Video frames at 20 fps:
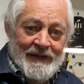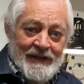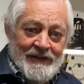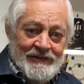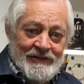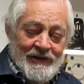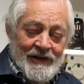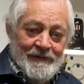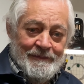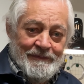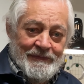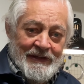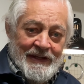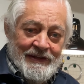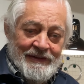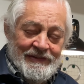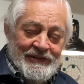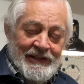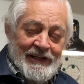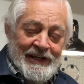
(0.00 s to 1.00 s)
So,
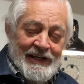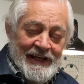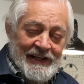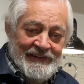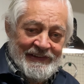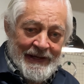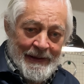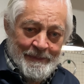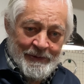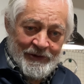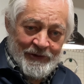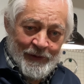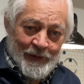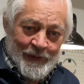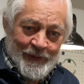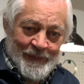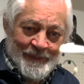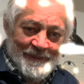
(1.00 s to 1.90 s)
see you next episode.